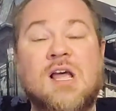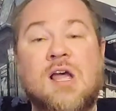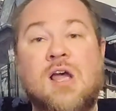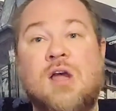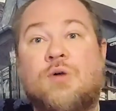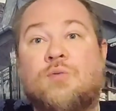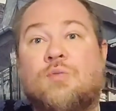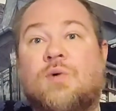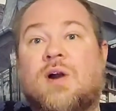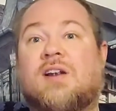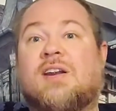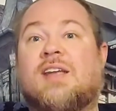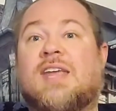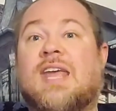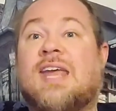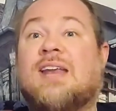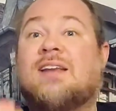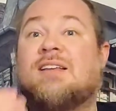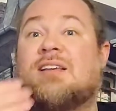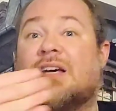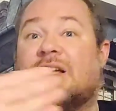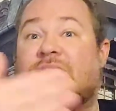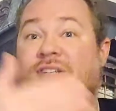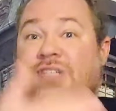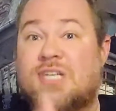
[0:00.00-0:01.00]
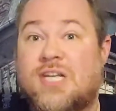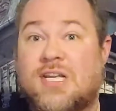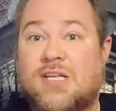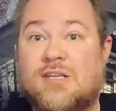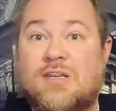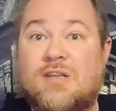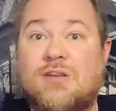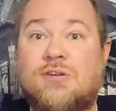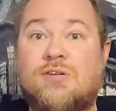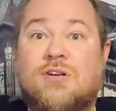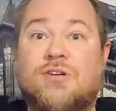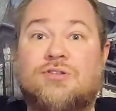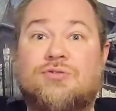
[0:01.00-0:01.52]
where it can
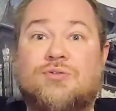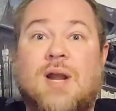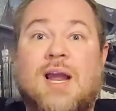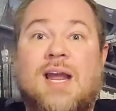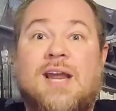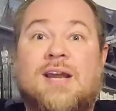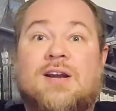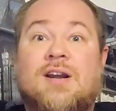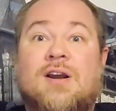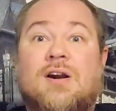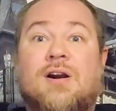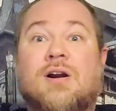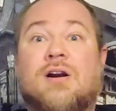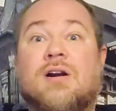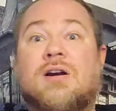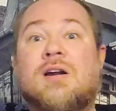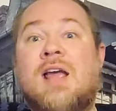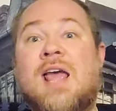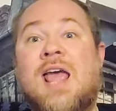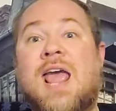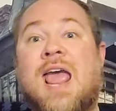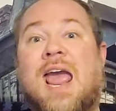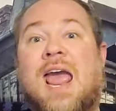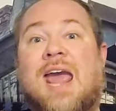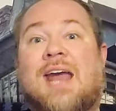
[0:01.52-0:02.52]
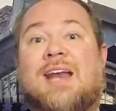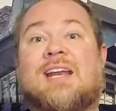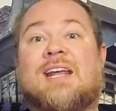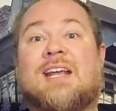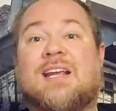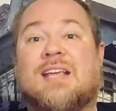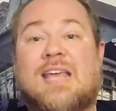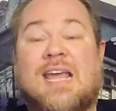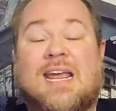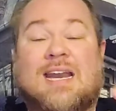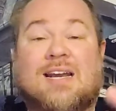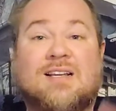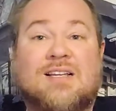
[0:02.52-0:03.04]
continue to drain her and it
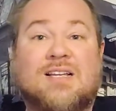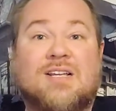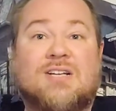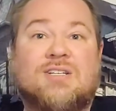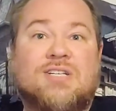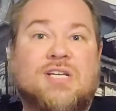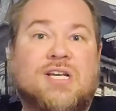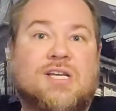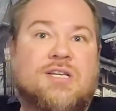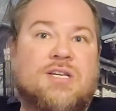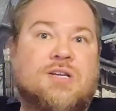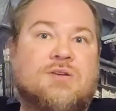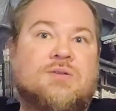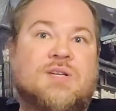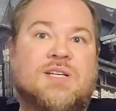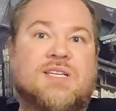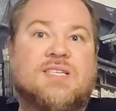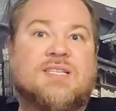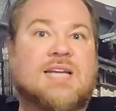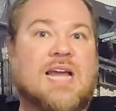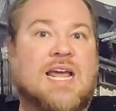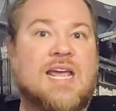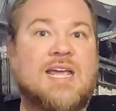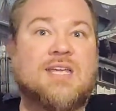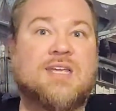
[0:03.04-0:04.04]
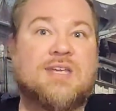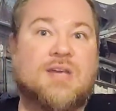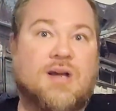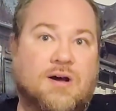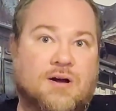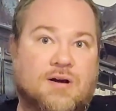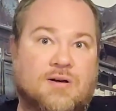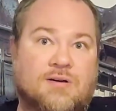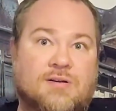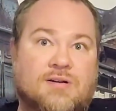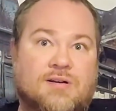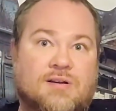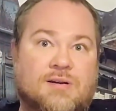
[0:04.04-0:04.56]
can continue to stay
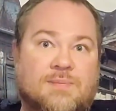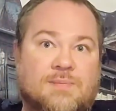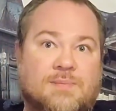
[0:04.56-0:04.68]
young.